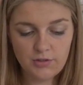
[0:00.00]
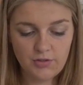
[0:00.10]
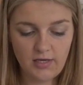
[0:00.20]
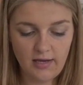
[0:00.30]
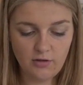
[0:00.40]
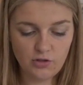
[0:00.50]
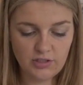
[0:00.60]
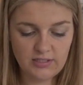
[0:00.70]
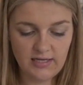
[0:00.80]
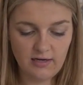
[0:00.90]
So yeah, you
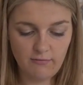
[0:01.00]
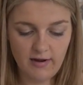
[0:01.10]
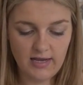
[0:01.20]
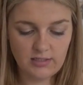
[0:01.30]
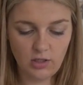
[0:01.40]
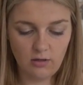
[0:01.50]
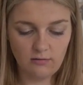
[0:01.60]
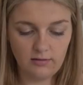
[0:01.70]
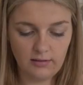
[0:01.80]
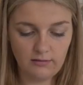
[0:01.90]
just then erase all
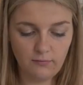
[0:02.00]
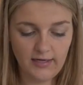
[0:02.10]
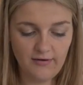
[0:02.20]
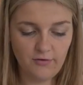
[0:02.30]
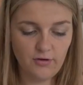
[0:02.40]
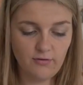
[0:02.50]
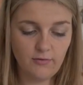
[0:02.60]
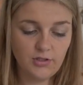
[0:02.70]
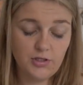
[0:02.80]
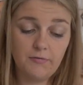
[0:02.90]
the whatever you
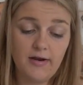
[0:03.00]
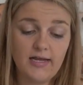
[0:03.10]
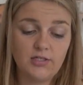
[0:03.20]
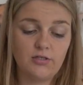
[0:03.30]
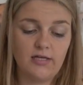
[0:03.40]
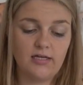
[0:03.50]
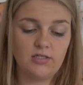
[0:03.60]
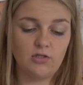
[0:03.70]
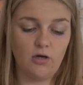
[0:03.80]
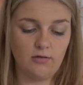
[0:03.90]
want to erase so that
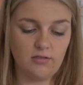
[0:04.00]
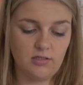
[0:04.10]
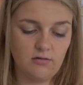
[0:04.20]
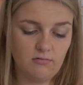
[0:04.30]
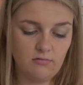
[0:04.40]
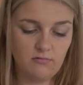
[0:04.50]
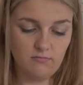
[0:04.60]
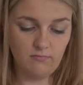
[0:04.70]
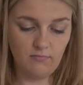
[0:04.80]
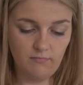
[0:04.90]
it's not
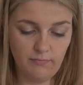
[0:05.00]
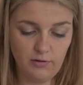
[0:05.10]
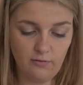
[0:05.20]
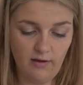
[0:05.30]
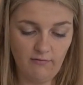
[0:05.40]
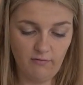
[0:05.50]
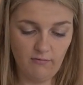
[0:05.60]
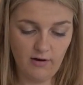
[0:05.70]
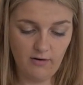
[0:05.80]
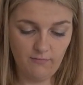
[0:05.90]
glue
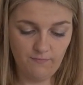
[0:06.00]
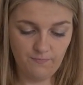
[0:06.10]
everywhere.